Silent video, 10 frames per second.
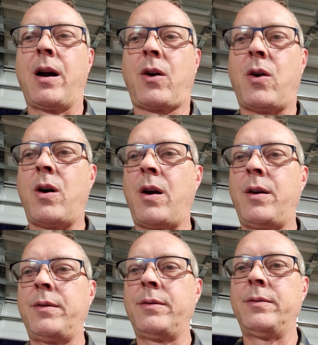a
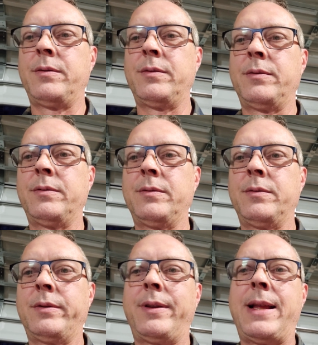car
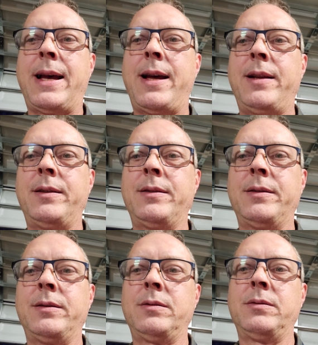that
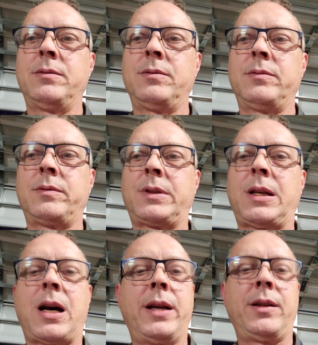
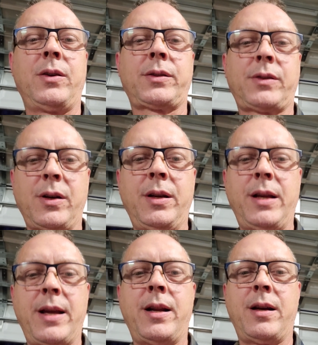kind of looks good
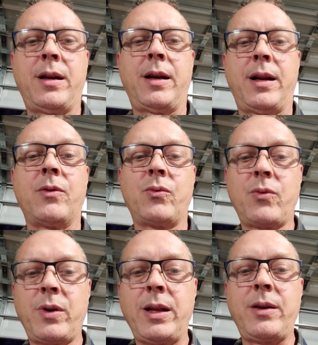and a
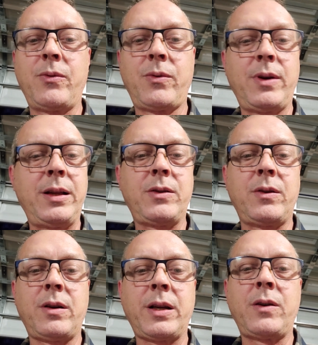really, really
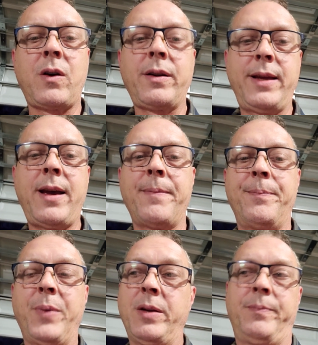good looking car? Yeah,
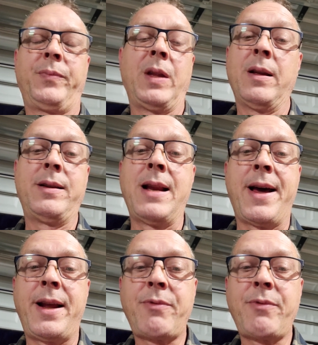but not